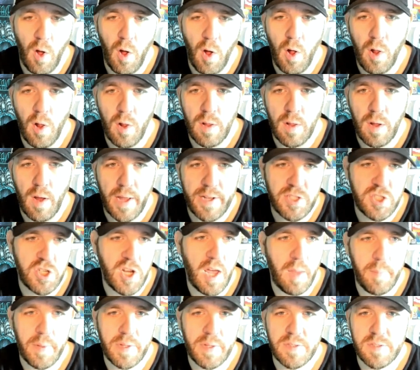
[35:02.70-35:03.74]
all
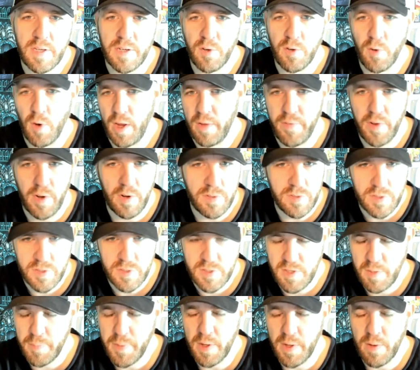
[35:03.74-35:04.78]
enchantments and graveyards or
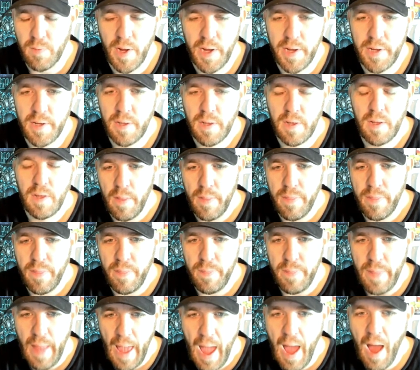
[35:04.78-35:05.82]
something, right?
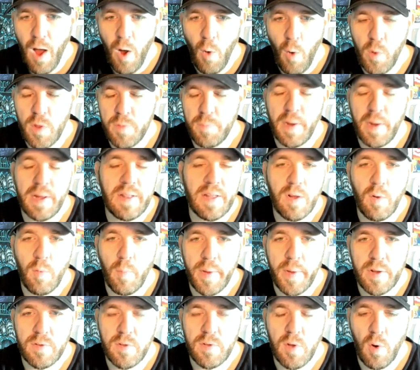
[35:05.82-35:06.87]
Now with my liquid
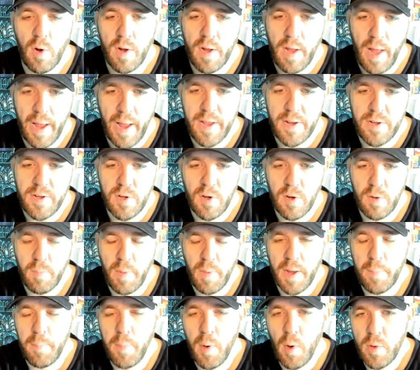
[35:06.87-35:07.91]
metal torque, I can turn
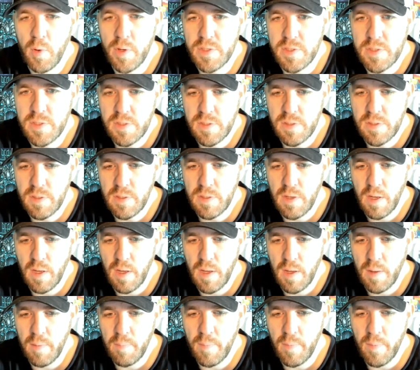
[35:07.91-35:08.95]
my opponent's.
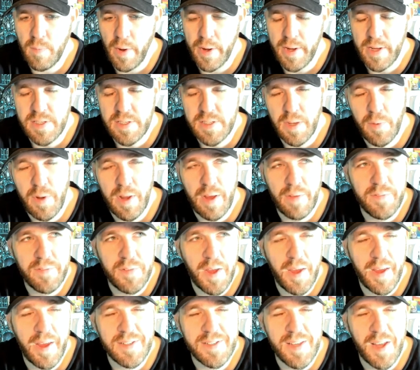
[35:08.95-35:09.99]
I guess I would have
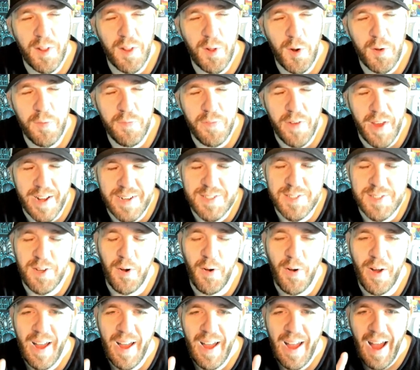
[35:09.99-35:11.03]
to exile artifacts.
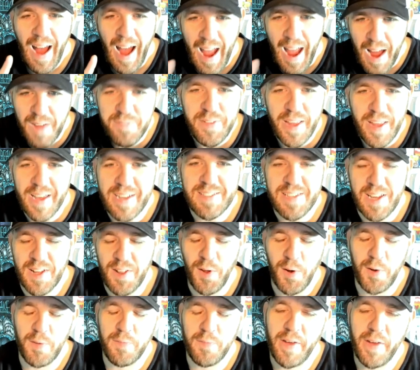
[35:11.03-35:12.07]
So I have to exile
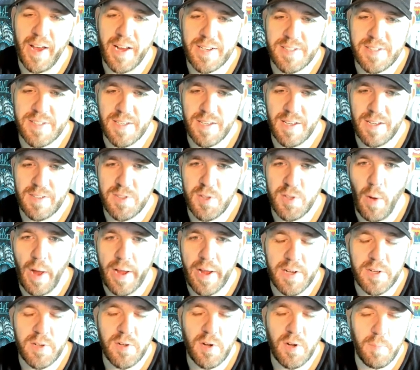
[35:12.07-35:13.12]
artifacts so I
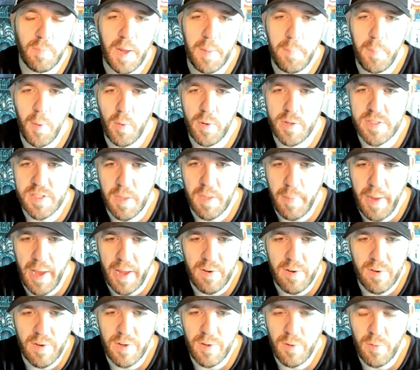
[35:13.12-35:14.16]
can turn my opponent's
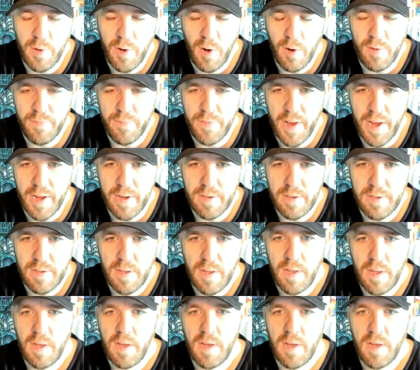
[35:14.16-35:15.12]
commander into an artifact.